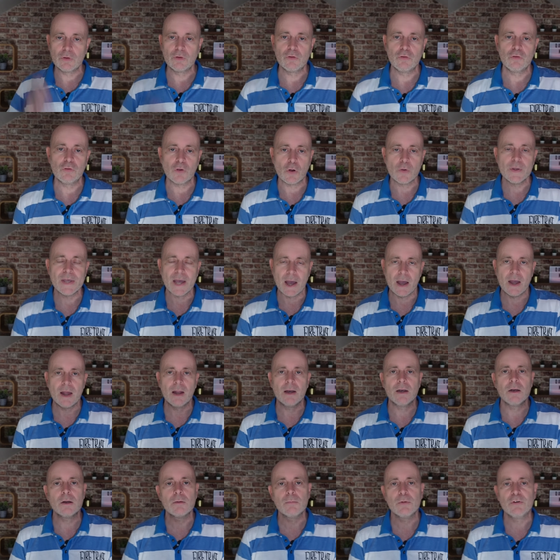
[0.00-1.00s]
So yeah,
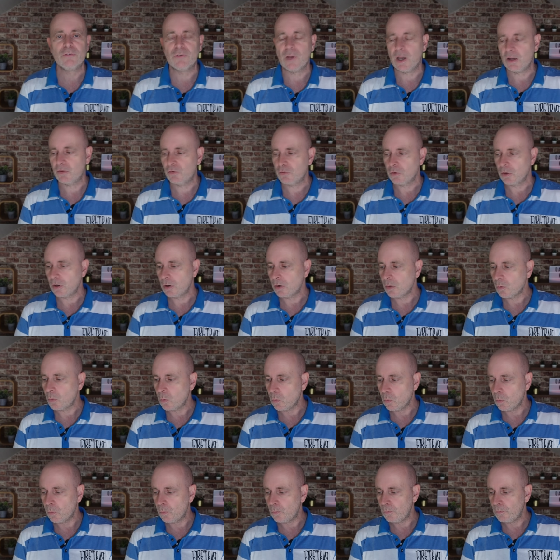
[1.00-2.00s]
number six,
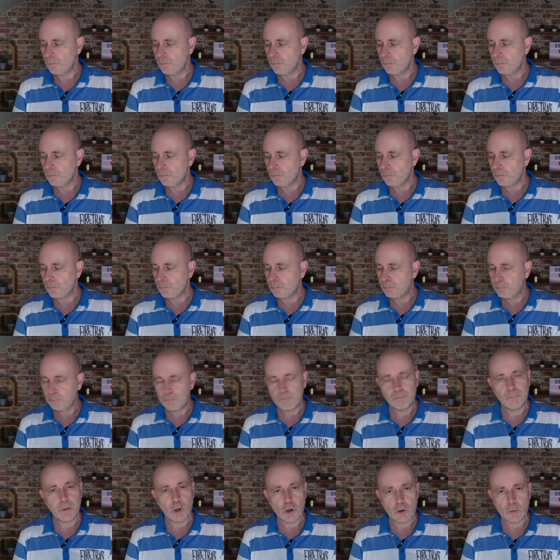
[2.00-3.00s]

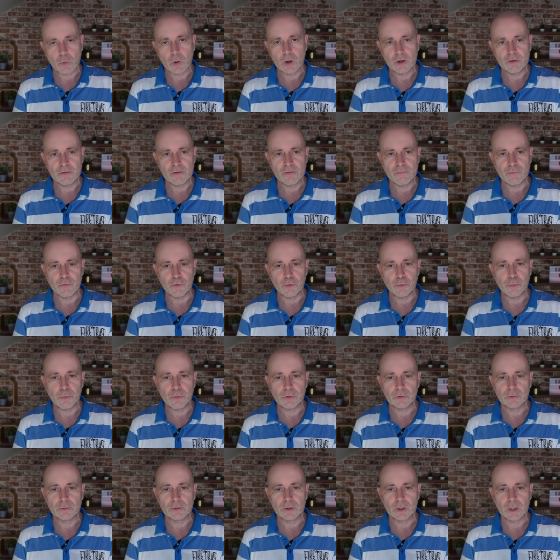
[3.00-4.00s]
poor quality
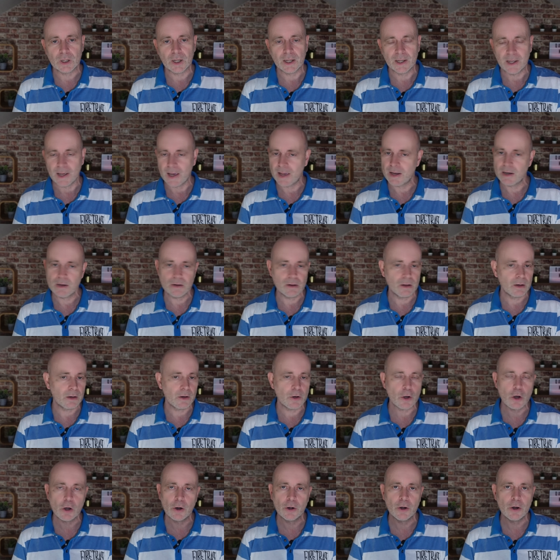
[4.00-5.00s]
food, again,
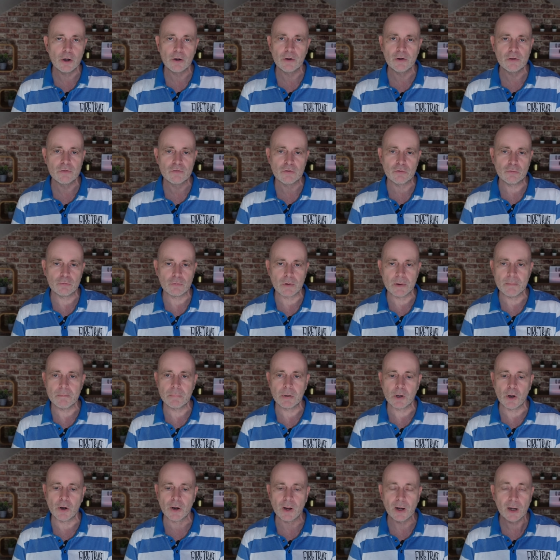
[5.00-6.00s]
not an area to
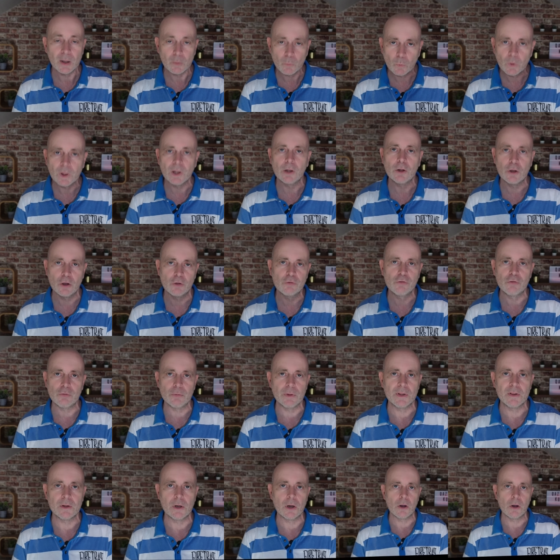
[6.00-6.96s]
scrimp on, and it will cost you in the